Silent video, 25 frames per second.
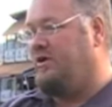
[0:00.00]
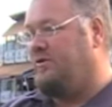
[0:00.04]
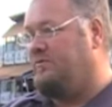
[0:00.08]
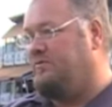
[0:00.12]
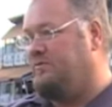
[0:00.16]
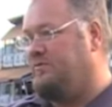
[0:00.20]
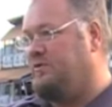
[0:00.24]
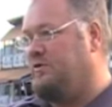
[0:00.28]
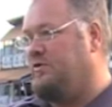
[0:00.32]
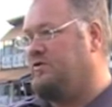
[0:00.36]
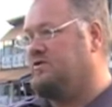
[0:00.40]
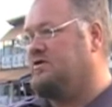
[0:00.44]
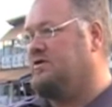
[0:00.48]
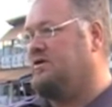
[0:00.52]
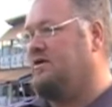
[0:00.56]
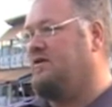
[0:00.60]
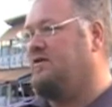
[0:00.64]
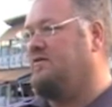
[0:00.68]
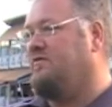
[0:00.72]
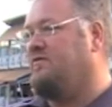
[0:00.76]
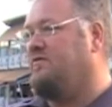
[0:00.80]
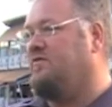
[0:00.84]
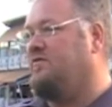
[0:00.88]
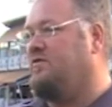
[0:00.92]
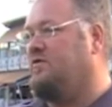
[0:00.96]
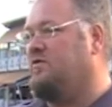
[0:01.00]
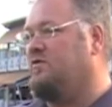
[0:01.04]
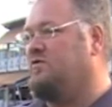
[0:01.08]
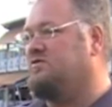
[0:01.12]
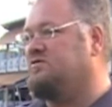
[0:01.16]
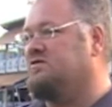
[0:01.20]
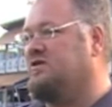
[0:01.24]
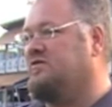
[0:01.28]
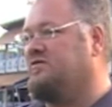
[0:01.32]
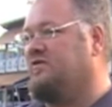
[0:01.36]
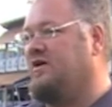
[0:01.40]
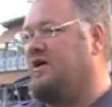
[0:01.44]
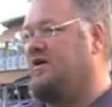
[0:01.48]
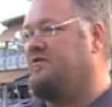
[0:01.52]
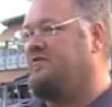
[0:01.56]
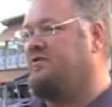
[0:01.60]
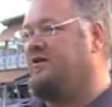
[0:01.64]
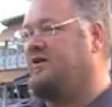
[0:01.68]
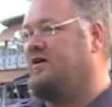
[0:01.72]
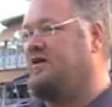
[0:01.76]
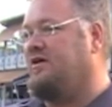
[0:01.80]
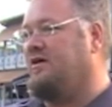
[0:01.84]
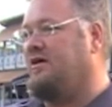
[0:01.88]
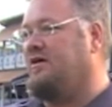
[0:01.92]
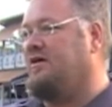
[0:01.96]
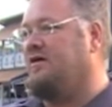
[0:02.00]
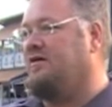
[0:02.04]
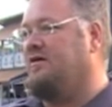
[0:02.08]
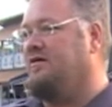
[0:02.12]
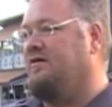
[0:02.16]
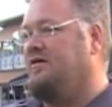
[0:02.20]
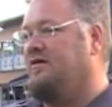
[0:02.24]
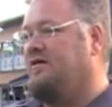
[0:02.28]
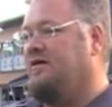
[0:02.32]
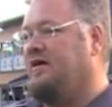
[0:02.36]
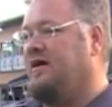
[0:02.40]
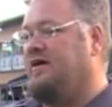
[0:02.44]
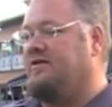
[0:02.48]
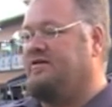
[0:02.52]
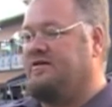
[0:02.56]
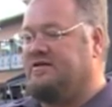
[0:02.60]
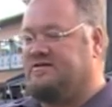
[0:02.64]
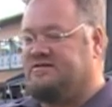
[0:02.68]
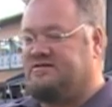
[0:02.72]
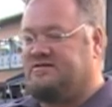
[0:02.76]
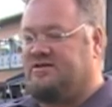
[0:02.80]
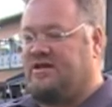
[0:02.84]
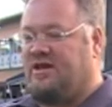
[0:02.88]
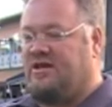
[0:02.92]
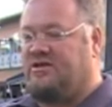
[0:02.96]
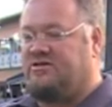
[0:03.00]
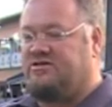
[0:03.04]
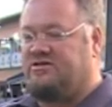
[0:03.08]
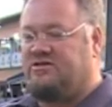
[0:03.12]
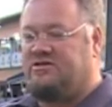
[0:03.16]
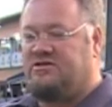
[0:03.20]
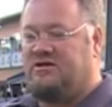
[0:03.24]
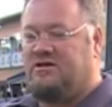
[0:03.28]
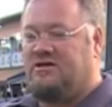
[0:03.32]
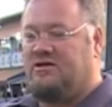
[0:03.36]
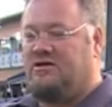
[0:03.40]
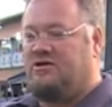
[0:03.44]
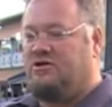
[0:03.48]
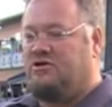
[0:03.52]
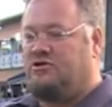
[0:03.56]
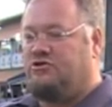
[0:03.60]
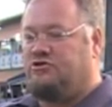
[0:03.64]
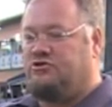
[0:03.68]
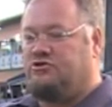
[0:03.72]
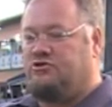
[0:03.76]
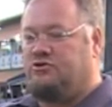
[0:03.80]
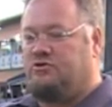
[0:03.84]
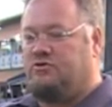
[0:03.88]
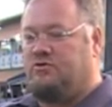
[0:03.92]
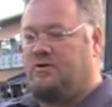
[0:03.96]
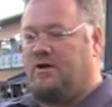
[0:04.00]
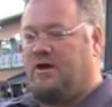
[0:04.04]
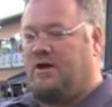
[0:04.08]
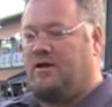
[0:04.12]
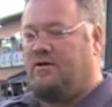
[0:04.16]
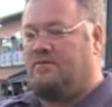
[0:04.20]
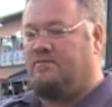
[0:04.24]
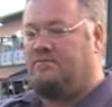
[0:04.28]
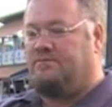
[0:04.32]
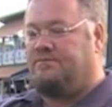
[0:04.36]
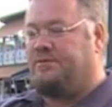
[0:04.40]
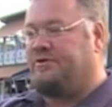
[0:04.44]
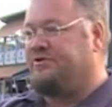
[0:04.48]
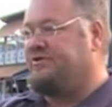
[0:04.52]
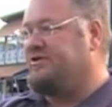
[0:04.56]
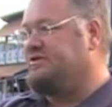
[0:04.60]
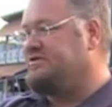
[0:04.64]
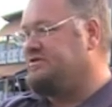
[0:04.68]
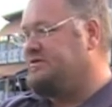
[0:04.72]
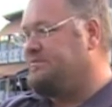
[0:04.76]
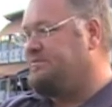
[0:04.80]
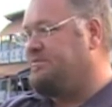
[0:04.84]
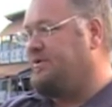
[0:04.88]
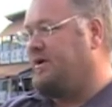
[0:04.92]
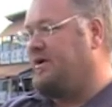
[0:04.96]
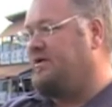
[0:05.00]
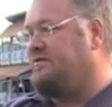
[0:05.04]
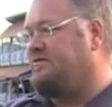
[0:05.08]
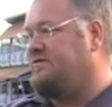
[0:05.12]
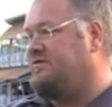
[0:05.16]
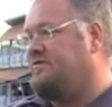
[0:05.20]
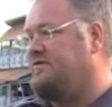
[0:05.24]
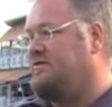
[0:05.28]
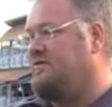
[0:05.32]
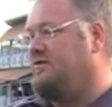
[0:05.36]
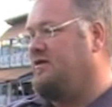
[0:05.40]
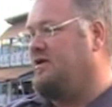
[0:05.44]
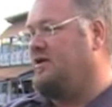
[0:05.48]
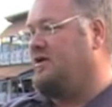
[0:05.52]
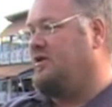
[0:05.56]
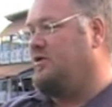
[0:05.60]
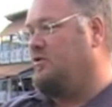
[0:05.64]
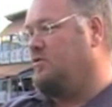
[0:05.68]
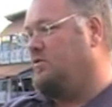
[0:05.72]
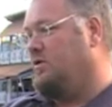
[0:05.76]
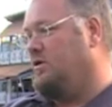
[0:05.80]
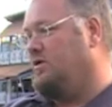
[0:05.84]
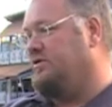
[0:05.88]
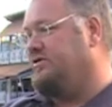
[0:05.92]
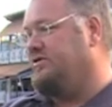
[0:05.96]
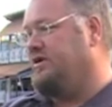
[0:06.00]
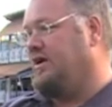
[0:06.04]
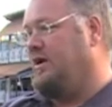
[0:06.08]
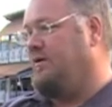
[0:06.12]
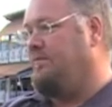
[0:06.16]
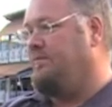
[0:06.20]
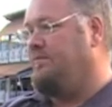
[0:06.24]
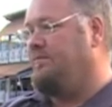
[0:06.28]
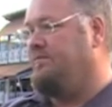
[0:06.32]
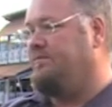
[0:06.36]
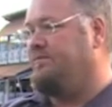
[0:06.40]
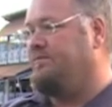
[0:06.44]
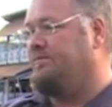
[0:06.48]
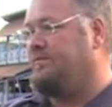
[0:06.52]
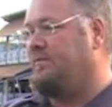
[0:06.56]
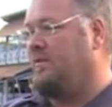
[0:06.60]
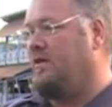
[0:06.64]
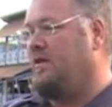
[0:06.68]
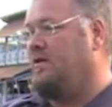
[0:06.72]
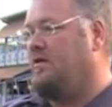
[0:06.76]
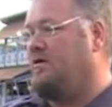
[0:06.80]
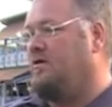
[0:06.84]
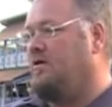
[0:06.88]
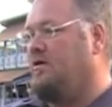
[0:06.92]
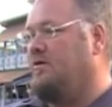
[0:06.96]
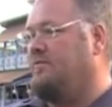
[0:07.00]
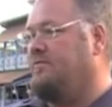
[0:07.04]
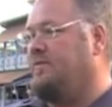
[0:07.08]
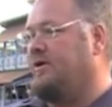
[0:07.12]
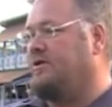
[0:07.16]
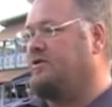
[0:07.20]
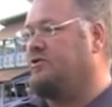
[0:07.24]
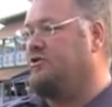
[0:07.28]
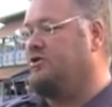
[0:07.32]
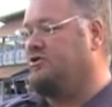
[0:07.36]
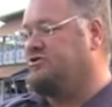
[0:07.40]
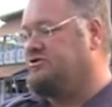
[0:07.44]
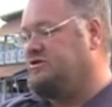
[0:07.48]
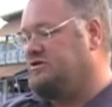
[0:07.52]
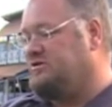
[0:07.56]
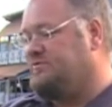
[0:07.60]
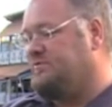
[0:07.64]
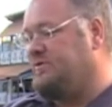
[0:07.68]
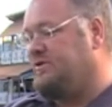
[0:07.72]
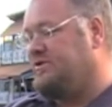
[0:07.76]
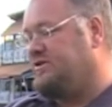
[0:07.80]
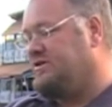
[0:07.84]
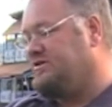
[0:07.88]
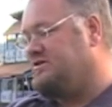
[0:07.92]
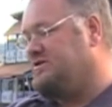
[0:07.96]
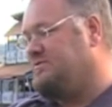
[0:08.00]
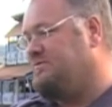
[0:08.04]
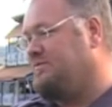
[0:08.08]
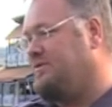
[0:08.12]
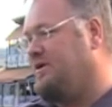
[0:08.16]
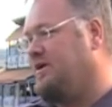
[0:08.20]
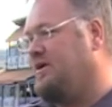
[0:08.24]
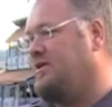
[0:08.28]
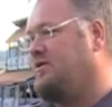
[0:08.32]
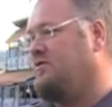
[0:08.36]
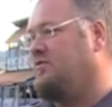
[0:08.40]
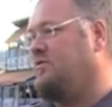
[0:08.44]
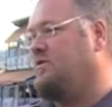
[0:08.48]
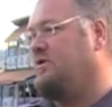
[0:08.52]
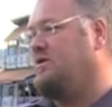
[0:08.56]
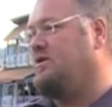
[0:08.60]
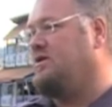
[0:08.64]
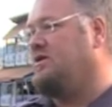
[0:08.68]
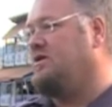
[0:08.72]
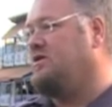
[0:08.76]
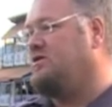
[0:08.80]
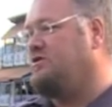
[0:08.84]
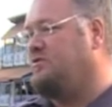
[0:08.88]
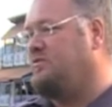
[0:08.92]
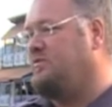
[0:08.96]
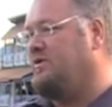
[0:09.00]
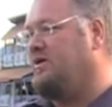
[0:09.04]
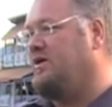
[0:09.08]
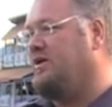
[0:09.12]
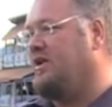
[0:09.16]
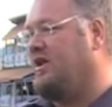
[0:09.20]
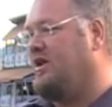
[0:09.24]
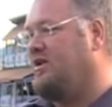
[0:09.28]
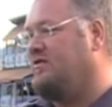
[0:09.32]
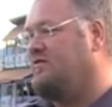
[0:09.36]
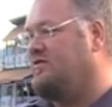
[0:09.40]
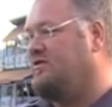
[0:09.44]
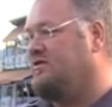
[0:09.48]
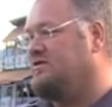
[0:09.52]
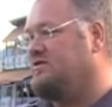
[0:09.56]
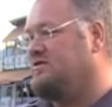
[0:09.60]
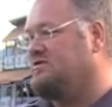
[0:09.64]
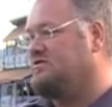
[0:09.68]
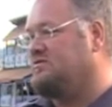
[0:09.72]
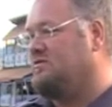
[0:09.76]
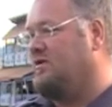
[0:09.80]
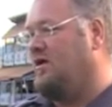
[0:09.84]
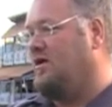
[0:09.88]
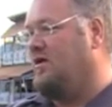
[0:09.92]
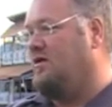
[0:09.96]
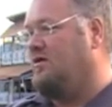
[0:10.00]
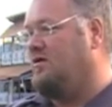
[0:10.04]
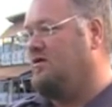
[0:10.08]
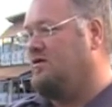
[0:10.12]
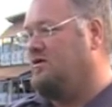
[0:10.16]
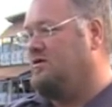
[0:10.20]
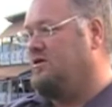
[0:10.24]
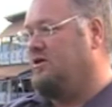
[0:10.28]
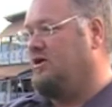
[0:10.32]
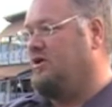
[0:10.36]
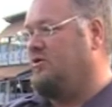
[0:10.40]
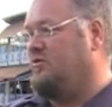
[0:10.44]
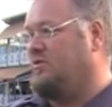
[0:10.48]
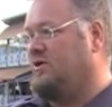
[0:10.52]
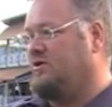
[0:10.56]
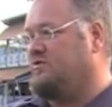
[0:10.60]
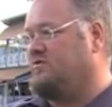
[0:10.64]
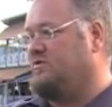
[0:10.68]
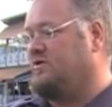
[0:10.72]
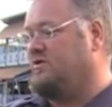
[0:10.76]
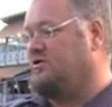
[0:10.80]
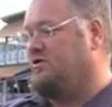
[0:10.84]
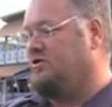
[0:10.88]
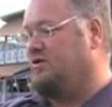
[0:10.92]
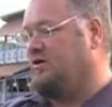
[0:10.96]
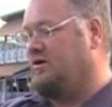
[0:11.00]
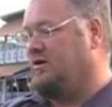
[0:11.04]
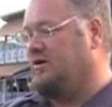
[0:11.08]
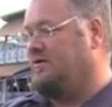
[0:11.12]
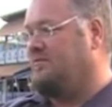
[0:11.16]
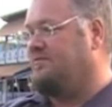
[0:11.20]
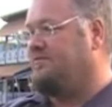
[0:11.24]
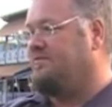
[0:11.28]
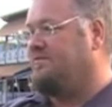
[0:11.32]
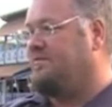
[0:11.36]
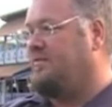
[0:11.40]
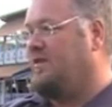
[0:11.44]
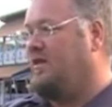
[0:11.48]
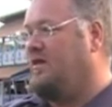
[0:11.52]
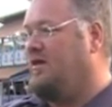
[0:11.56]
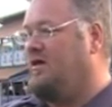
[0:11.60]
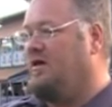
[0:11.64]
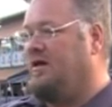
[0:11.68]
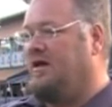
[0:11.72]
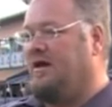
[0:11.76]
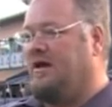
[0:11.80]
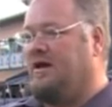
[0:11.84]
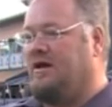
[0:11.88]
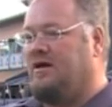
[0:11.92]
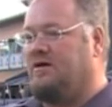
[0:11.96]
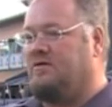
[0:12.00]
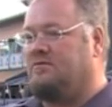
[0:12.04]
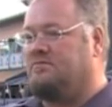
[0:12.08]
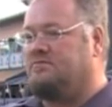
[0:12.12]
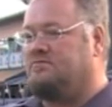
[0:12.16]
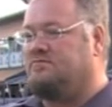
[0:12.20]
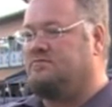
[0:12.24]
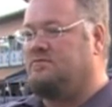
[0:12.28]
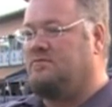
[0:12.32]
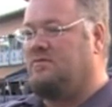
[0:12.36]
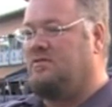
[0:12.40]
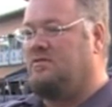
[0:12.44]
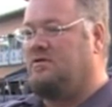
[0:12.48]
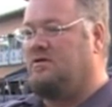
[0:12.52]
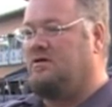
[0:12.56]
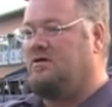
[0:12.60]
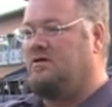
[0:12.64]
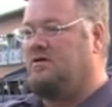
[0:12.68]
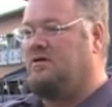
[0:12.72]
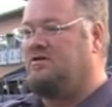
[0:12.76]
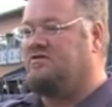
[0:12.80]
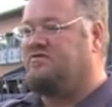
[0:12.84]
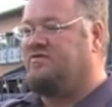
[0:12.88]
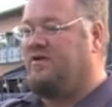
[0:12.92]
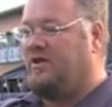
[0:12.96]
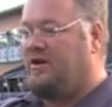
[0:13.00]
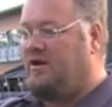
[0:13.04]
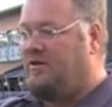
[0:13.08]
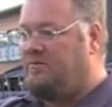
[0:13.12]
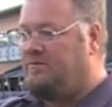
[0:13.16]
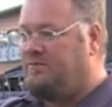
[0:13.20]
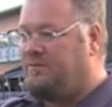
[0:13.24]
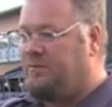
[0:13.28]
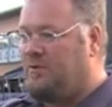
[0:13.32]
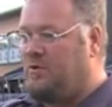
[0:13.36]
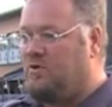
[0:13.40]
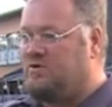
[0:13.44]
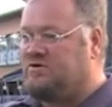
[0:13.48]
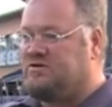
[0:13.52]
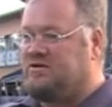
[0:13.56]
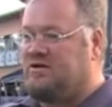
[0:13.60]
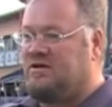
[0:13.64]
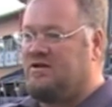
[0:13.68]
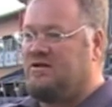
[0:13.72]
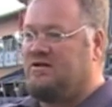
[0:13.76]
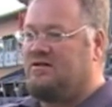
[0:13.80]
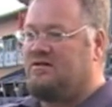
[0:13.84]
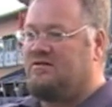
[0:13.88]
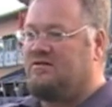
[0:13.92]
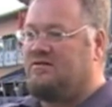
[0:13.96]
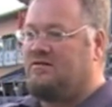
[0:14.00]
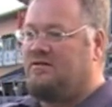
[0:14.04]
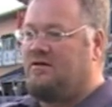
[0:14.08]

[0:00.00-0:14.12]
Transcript: important for South Africa at this stage to participate in a World Cup, but not just participate, we need to be relevant as well in what we're doing. It's very important